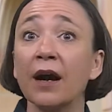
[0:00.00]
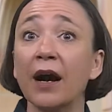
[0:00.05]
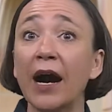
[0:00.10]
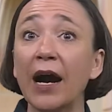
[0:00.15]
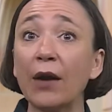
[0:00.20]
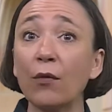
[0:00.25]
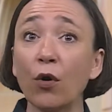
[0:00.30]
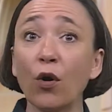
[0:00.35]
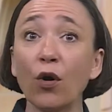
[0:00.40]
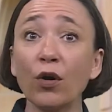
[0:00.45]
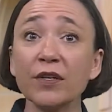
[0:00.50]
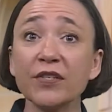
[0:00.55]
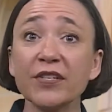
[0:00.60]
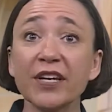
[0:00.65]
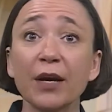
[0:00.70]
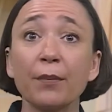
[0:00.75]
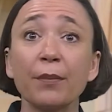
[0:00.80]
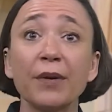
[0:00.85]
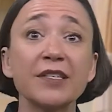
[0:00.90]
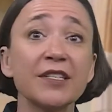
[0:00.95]
Are all
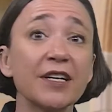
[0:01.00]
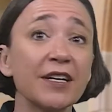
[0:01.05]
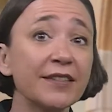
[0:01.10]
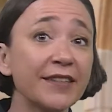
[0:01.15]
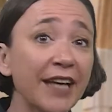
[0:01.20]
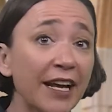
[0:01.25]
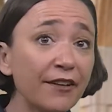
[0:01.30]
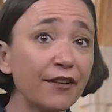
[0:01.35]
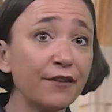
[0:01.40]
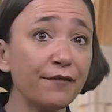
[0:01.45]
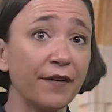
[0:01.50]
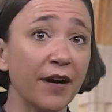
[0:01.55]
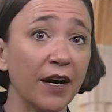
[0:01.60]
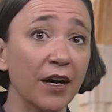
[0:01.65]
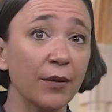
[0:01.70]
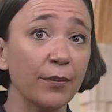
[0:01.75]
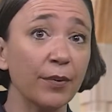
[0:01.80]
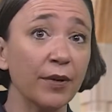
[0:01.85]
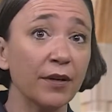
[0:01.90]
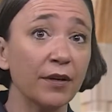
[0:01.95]
segments
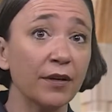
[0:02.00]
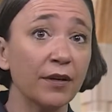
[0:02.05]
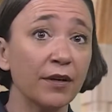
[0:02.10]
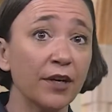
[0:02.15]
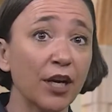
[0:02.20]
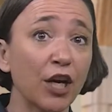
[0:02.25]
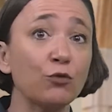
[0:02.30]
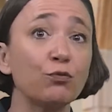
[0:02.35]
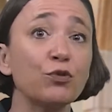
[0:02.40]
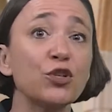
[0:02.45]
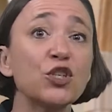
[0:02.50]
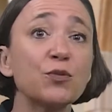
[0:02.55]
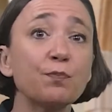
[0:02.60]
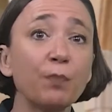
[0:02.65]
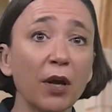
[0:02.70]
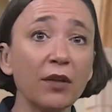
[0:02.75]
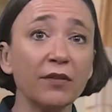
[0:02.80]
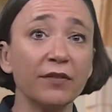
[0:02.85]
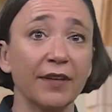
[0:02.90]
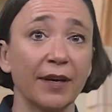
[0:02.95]
identifiable? Can we
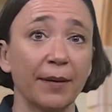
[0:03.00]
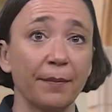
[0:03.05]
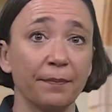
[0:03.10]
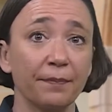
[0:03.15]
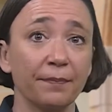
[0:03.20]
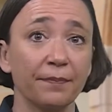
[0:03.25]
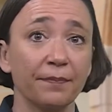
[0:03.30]
spot them?